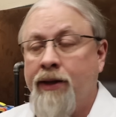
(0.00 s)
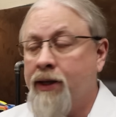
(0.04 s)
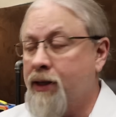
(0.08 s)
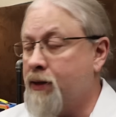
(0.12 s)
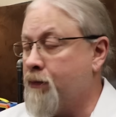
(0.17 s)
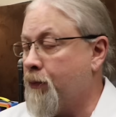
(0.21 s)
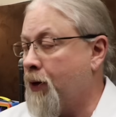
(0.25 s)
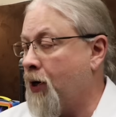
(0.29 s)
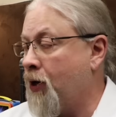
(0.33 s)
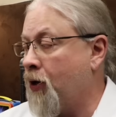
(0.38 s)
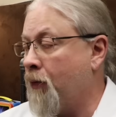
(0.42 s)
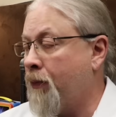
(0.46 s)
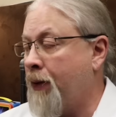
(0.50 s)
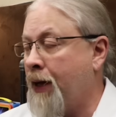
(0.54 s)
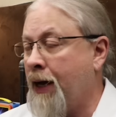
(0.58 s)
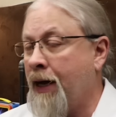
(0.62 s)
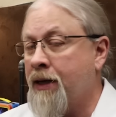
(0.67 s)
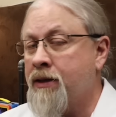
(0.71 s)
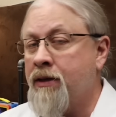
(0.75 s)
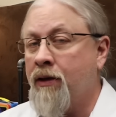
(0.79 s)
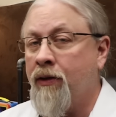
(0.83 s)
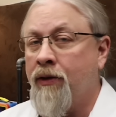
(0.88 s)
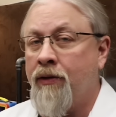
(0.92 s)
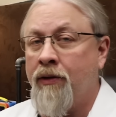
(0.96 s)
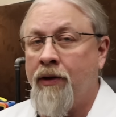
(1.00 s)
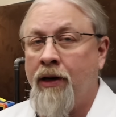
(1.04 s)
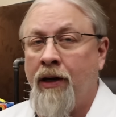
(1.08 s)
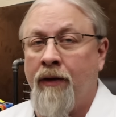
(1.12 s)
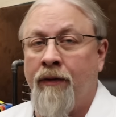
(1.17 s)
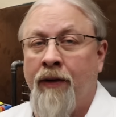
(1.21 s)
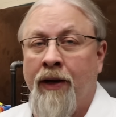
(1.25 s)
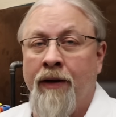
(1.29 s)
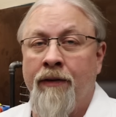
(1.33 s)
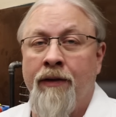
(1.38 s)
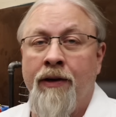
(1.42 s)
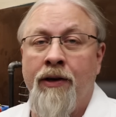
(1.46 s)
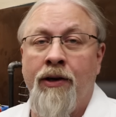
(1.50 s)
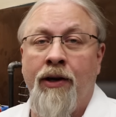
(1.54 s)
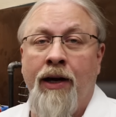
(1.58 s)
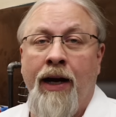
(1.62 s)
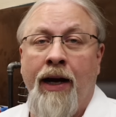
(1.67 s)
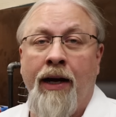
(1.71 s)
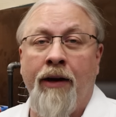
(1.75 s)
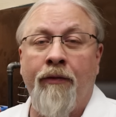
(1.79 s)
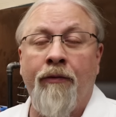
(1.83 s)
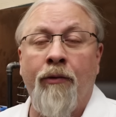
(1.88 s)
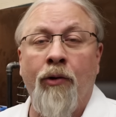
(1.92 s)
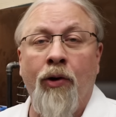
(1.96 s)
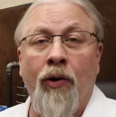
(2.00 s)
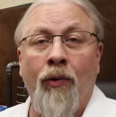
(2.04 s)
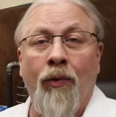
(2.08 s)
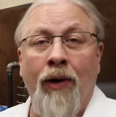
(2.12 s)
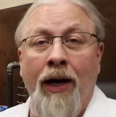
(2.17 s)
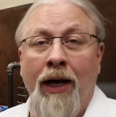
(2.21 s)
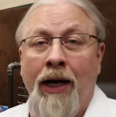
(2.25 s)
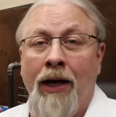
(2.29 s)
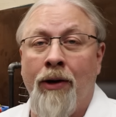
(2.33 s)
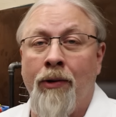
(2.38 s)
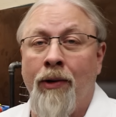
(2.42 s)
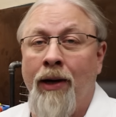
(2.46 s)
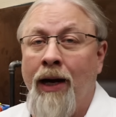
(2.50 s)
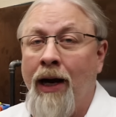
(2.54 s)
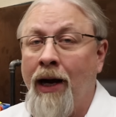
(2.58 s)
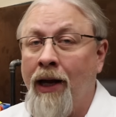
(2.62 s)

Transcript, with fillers: This model packs a 3584 watt hour